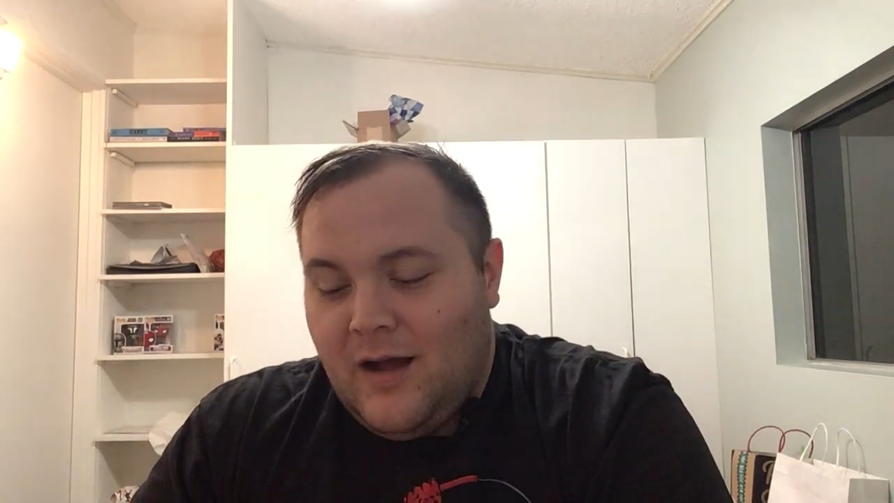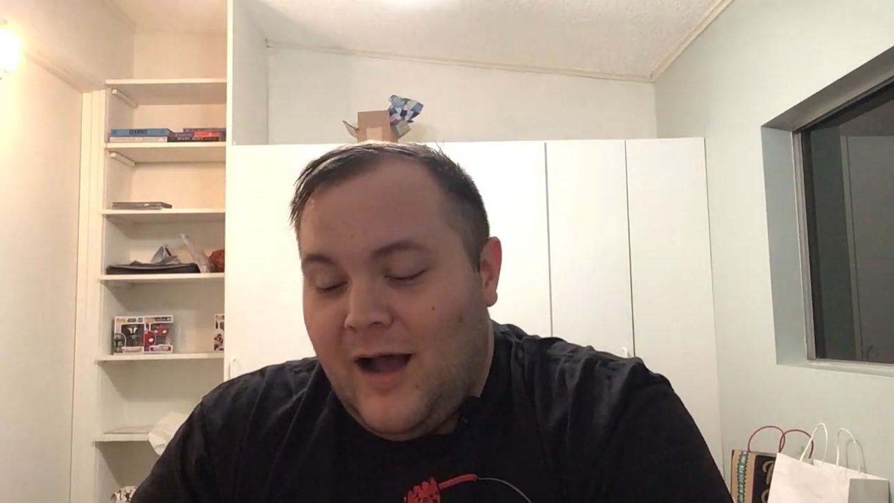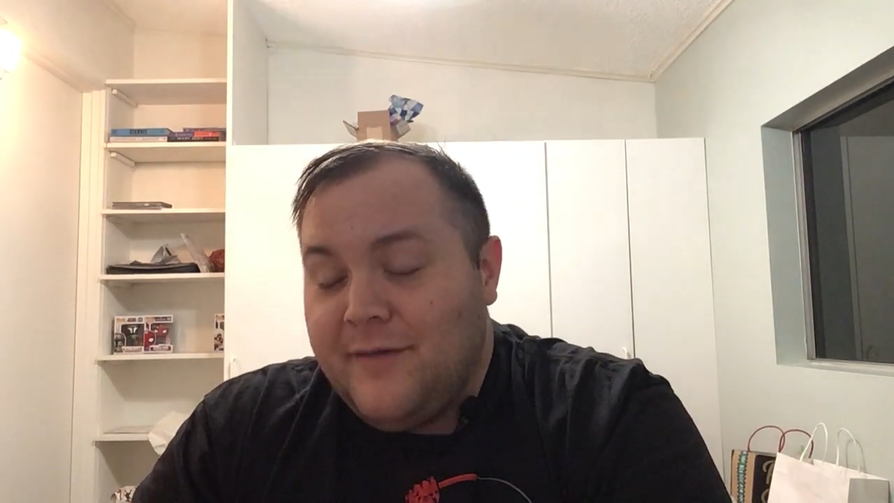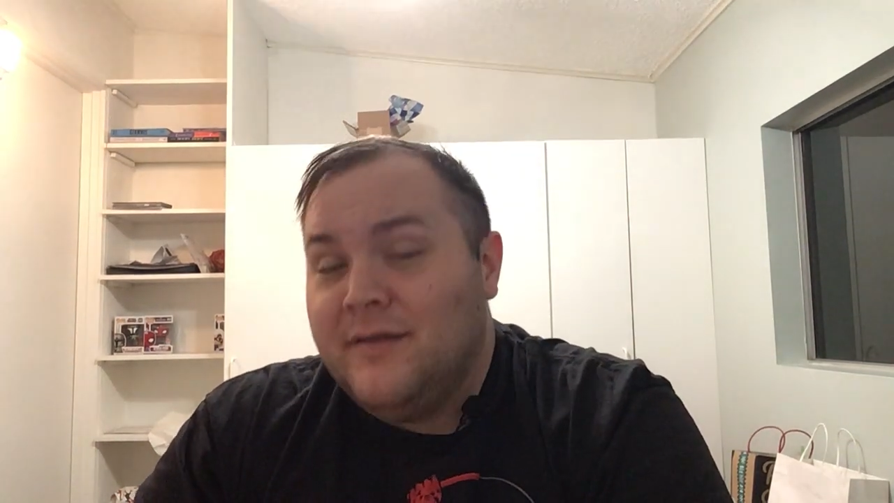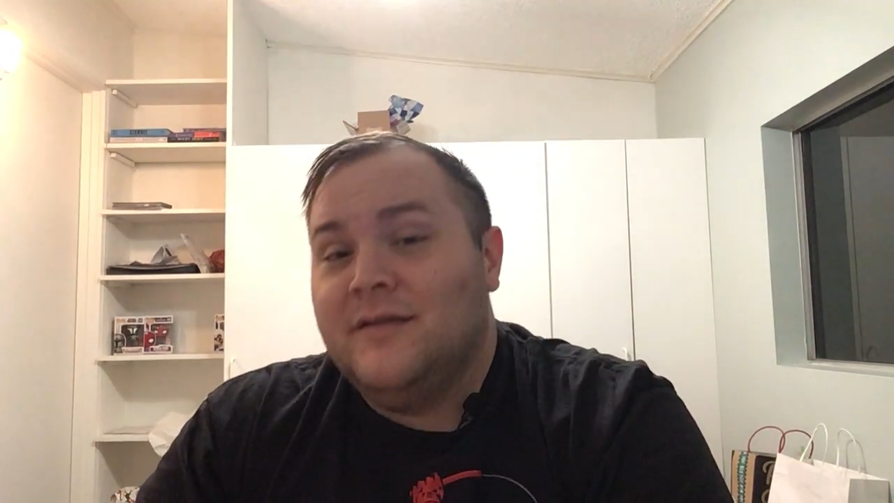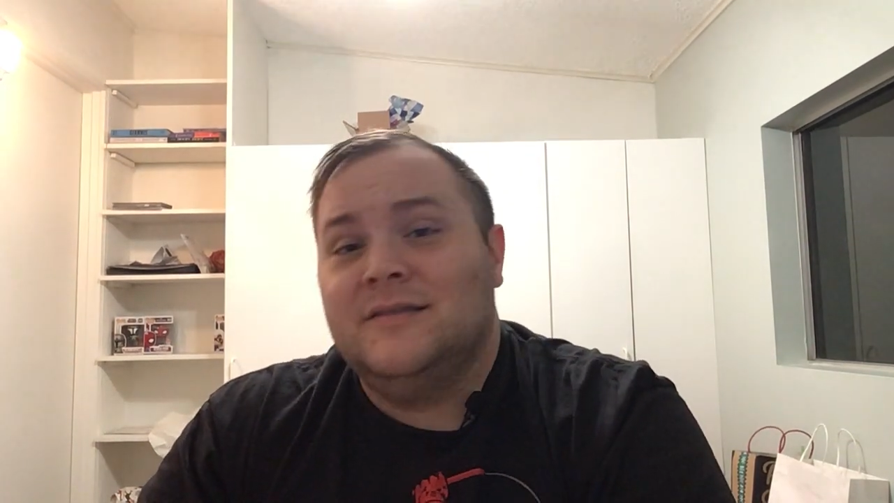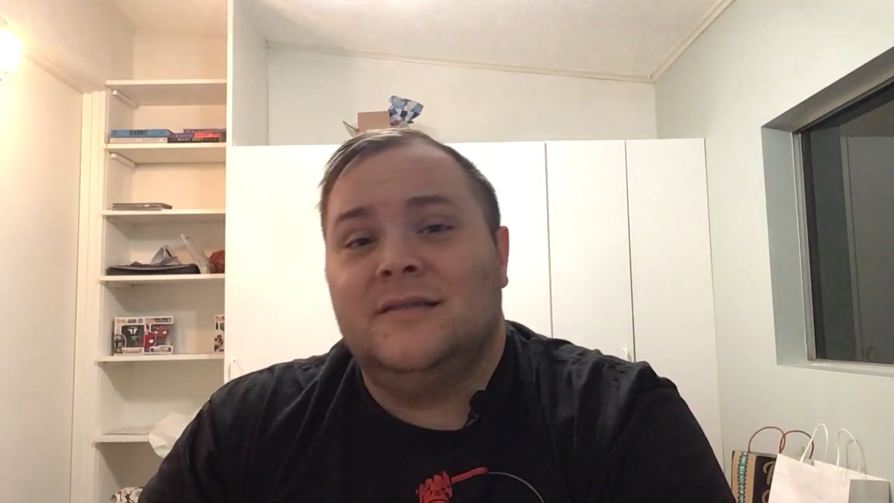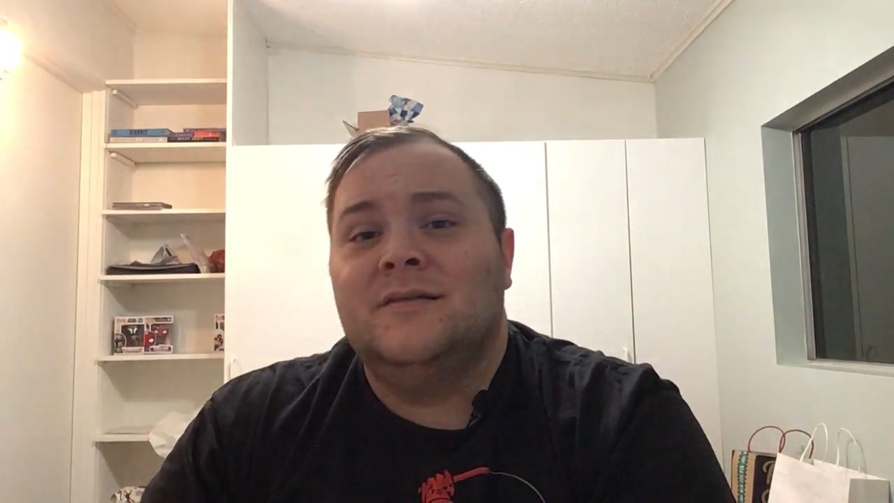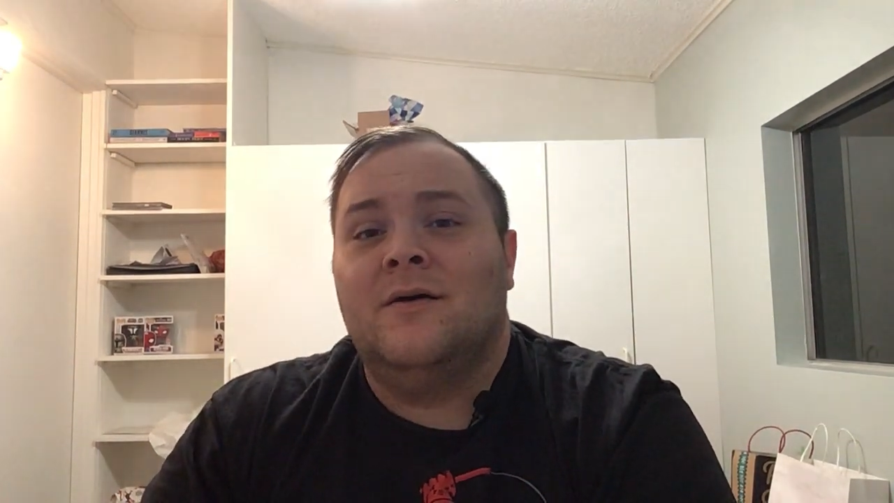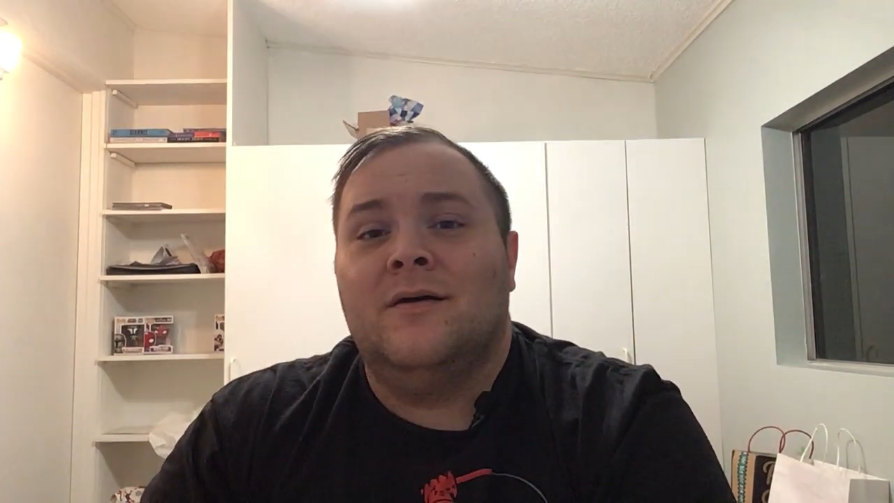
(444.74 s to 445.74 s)
I think this
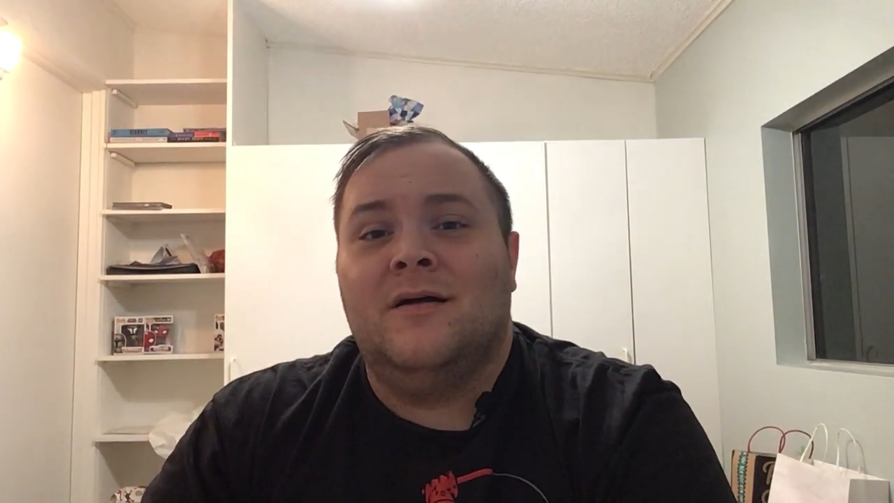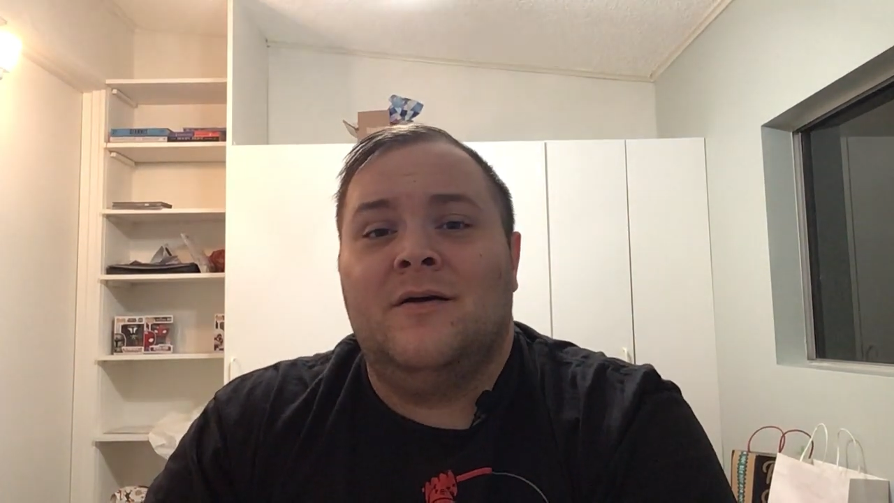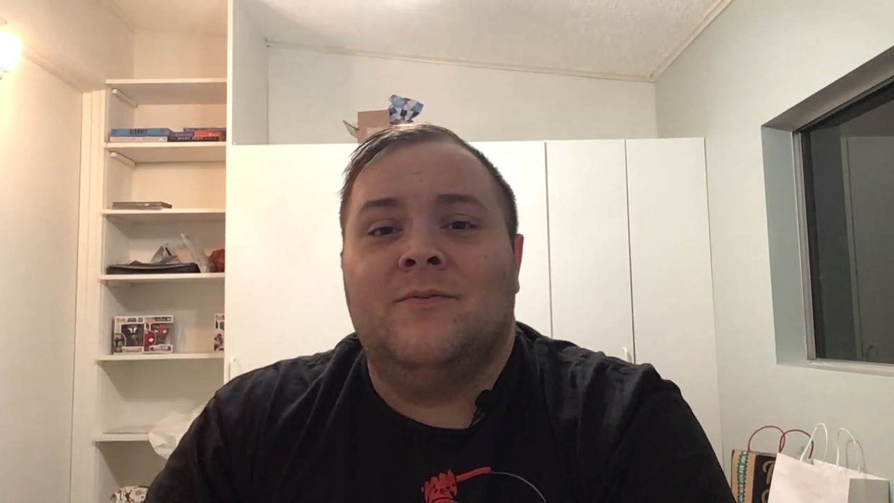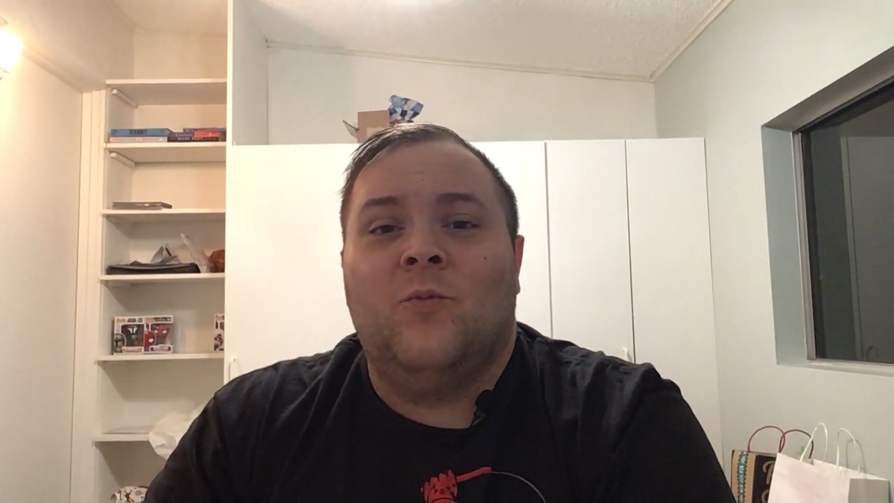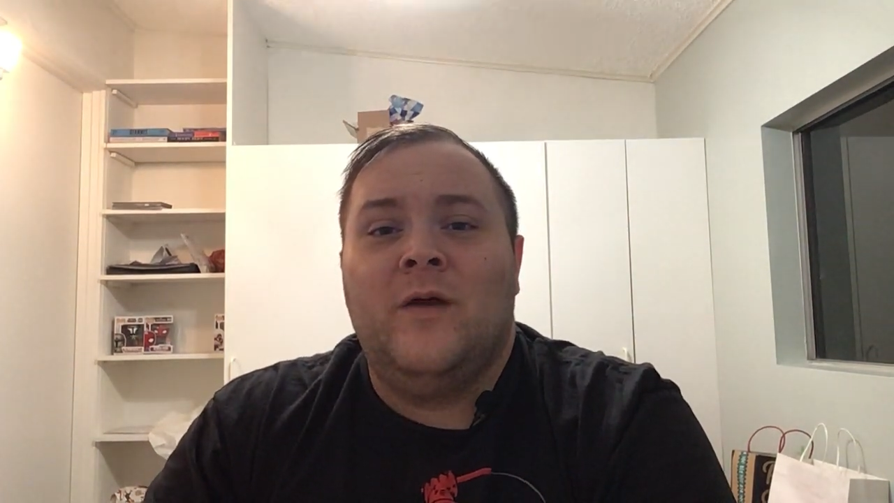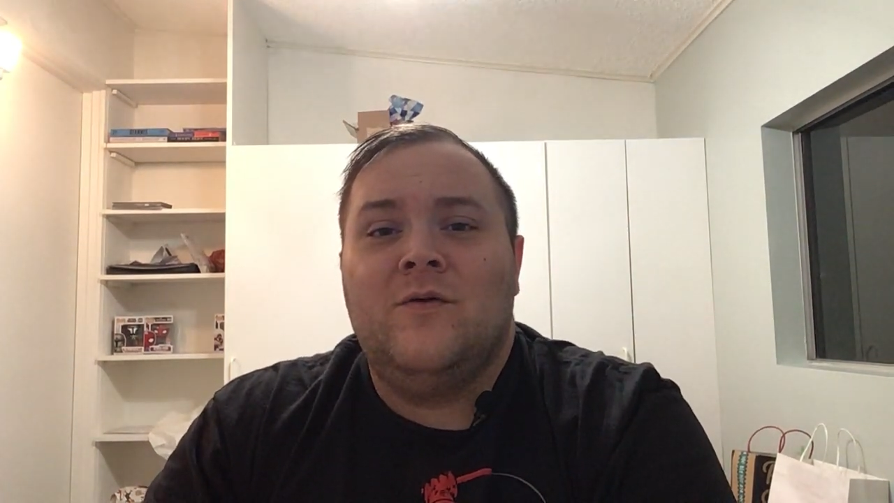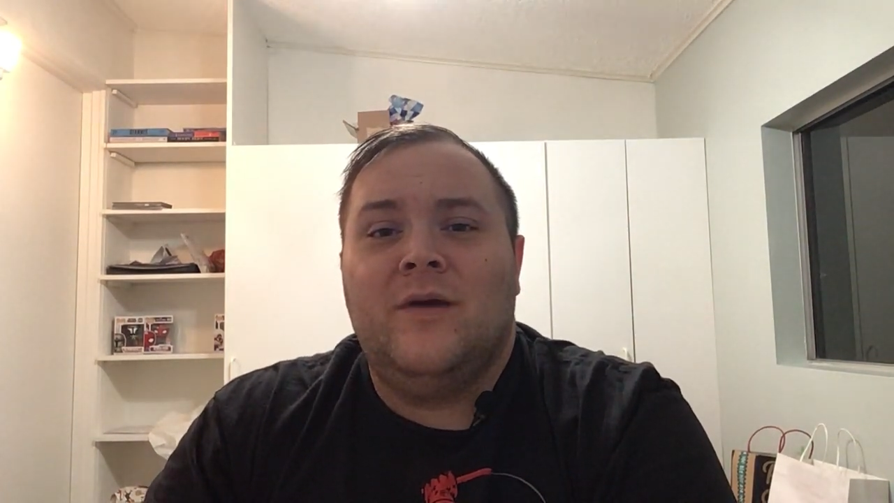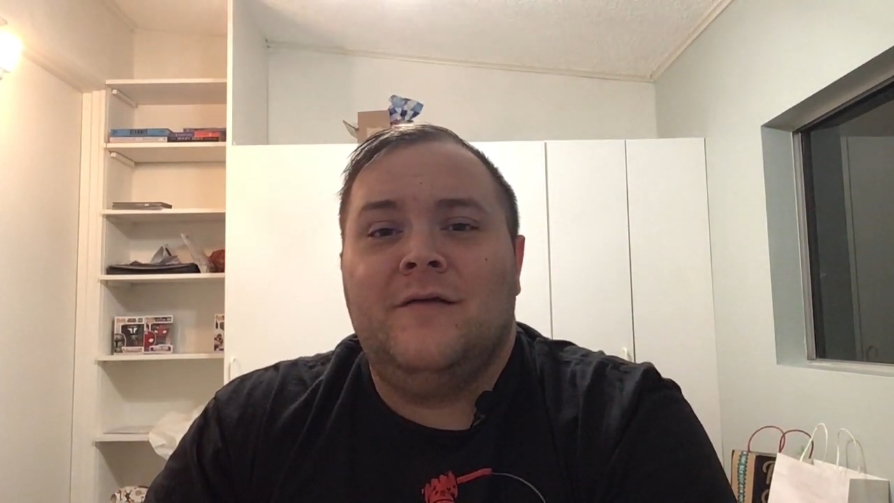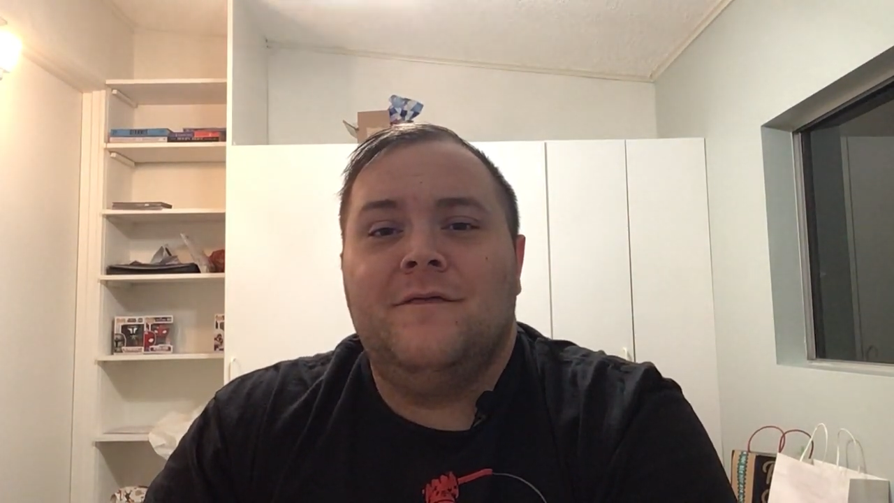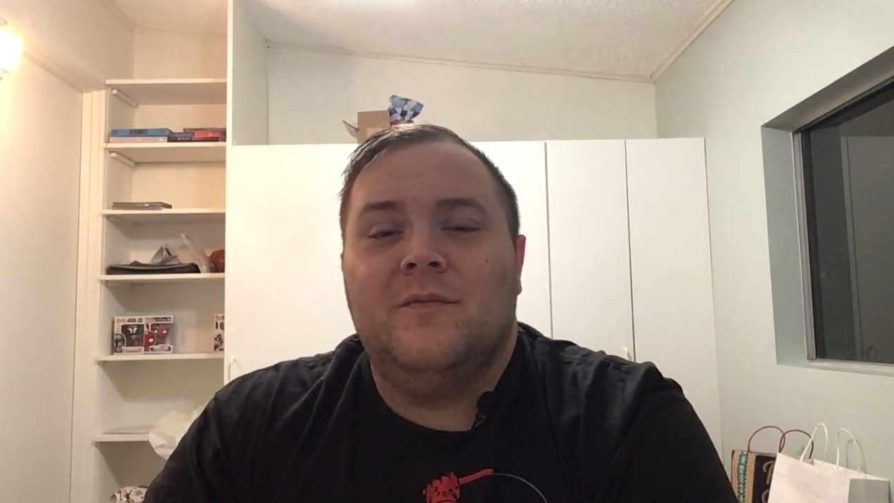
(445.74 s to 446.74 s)
is a, a win
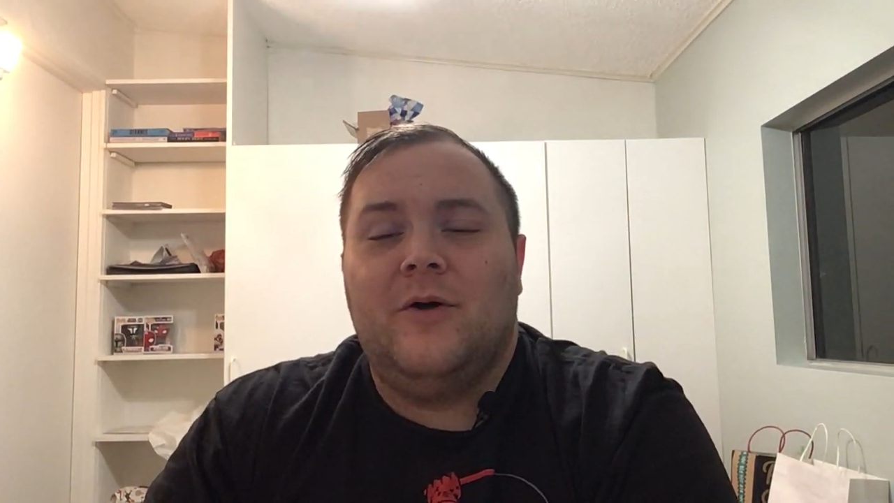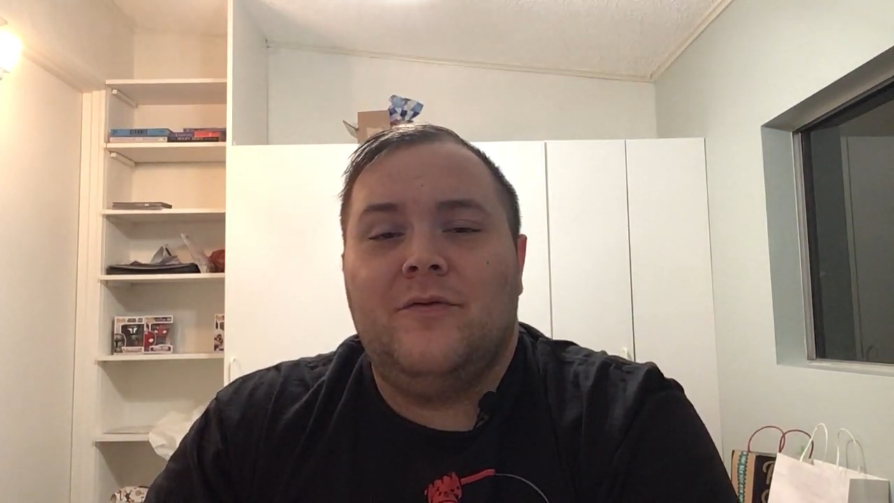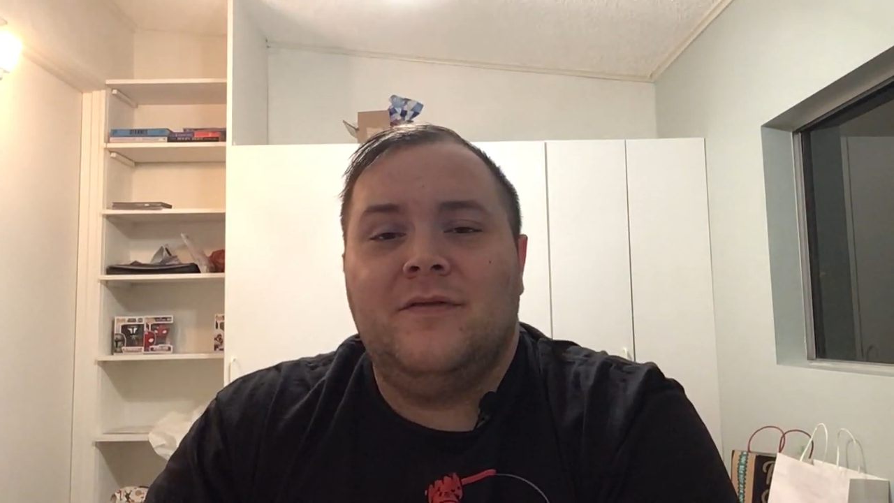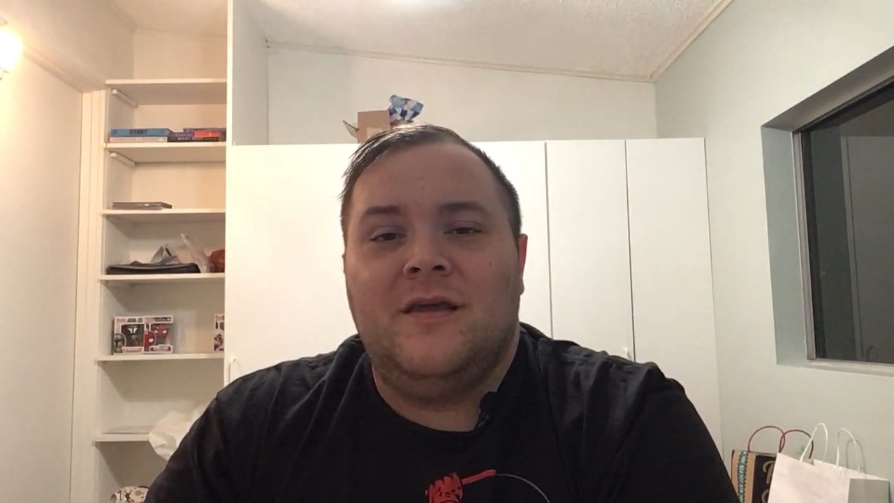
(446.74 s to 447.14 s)
win for both